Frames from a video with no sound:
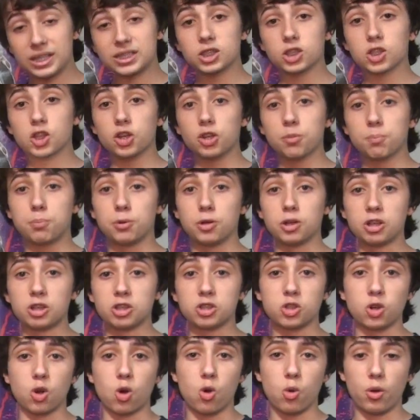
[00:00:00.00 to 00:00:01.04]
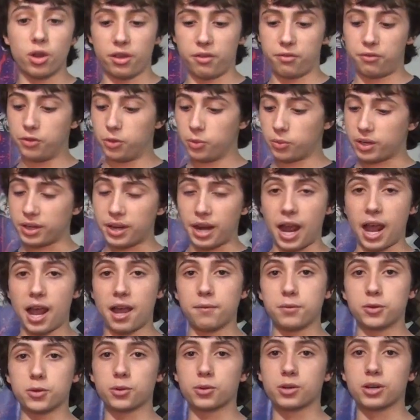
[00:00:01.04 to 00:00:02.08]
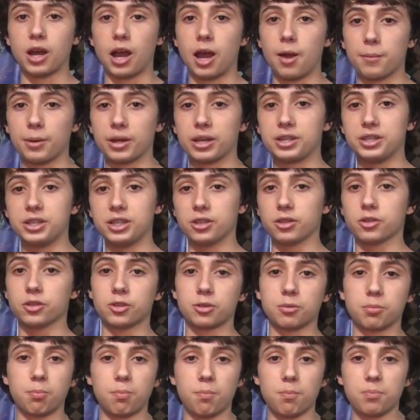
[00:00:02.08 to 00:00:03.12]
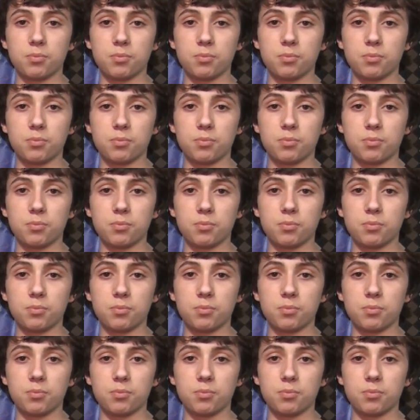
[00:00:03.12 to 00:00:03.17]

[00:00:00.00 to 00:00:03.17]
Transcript: it's a good book, so if you can have your comic dealer